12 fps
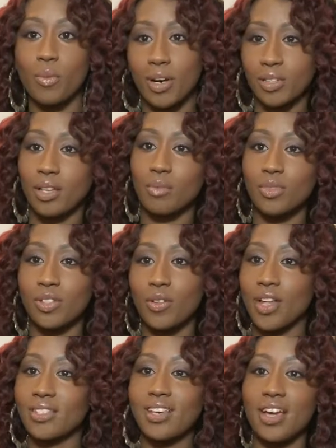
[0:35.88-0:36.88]
about them. So
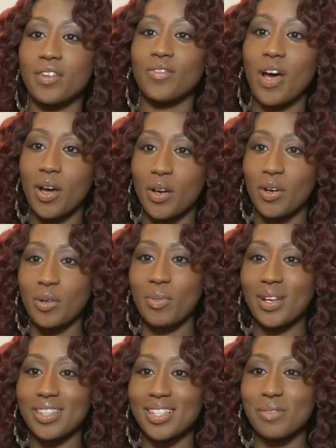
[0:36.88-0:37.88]
that's kind of how I heard
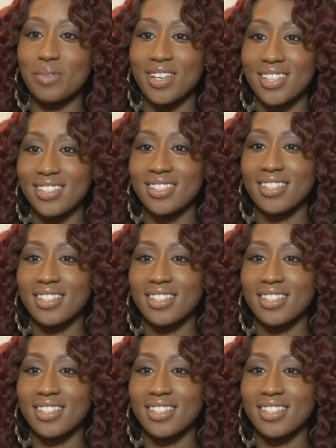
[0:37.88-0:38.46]
about this place.